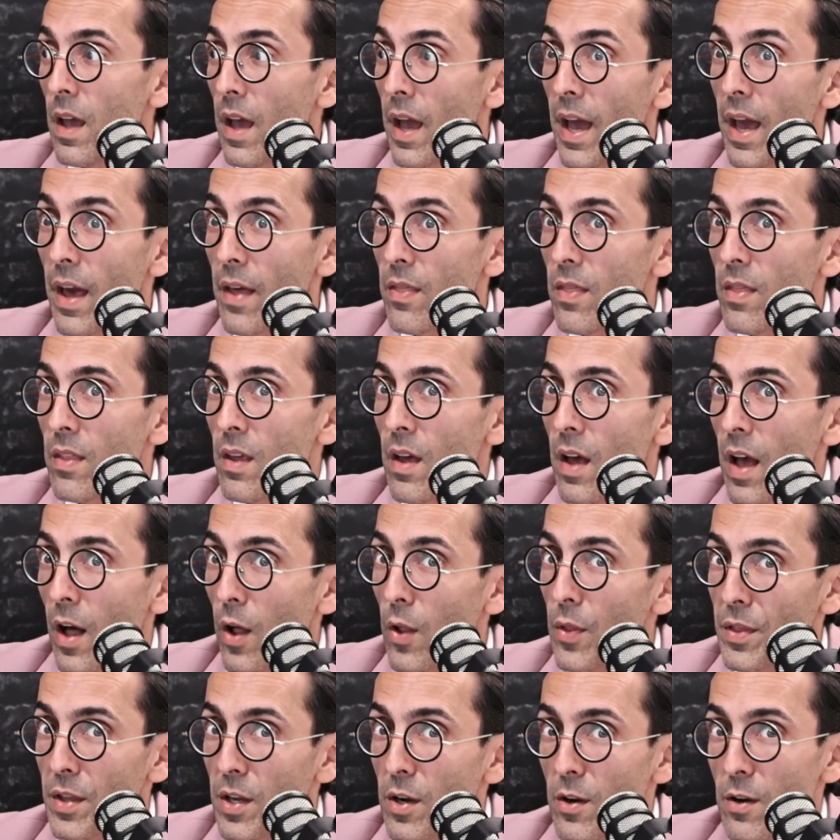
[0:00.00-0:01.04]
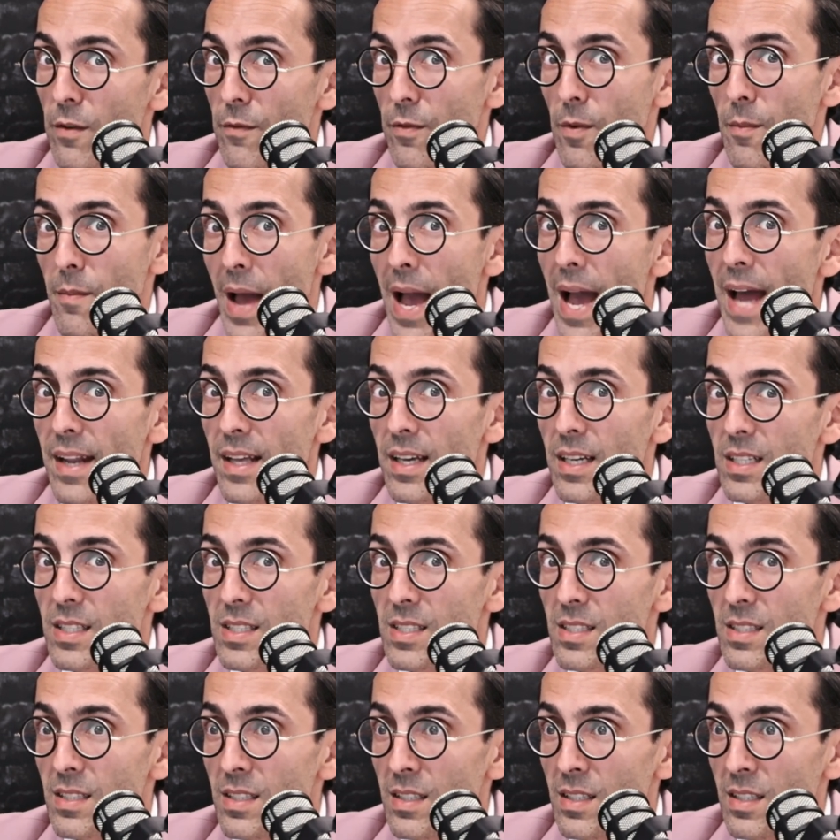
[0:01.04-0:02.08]
and healthcare
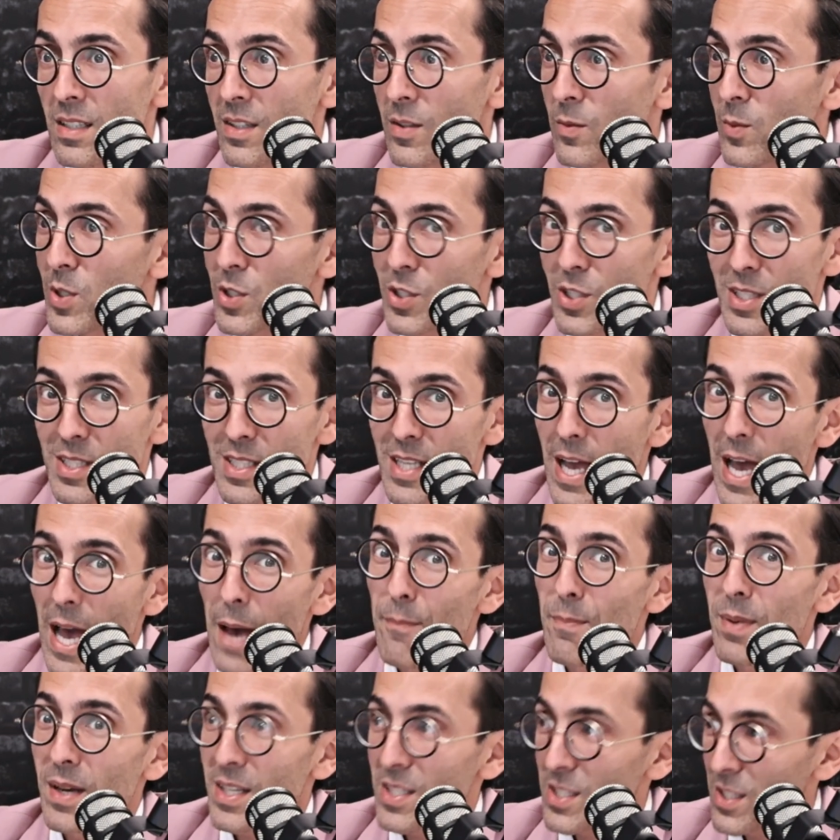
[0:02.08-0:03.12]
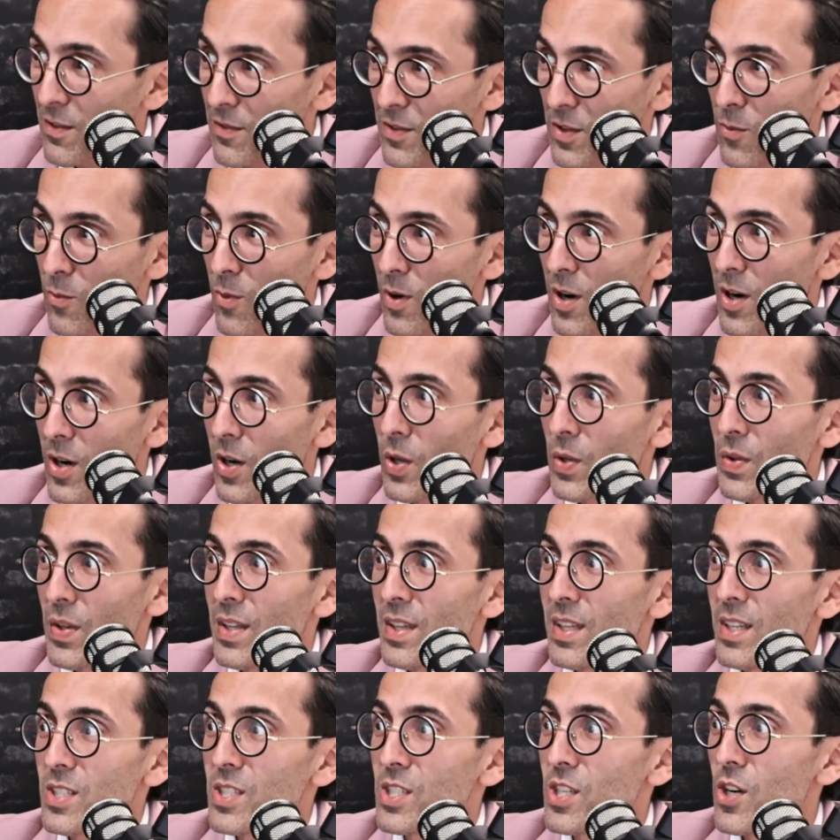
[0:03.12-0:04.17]
informatics, which is the Epics of the world
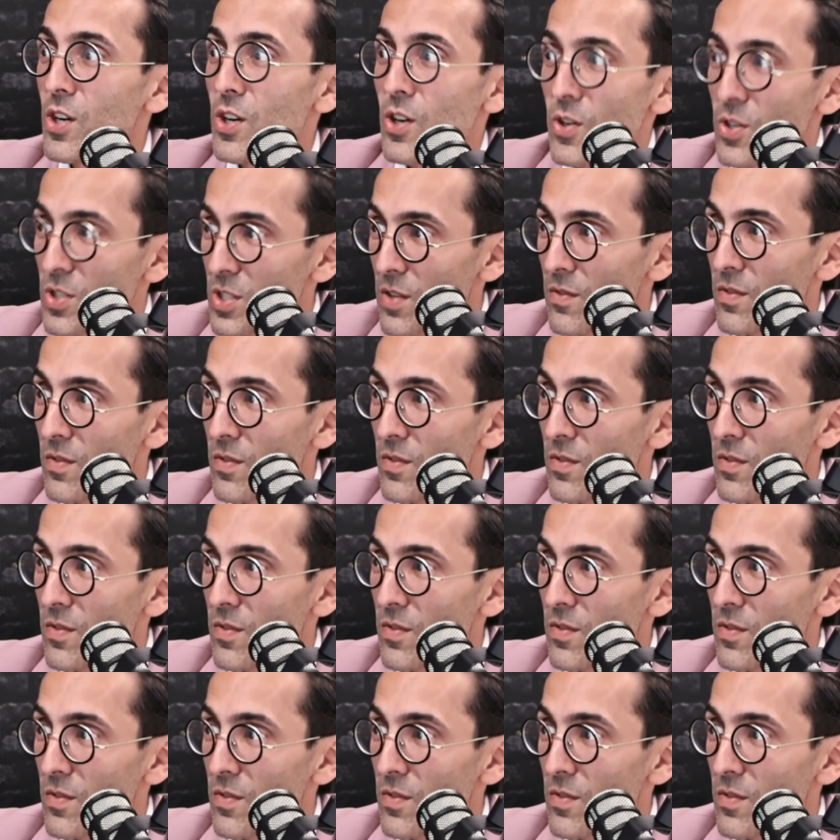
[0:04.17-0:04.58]
and the Cerners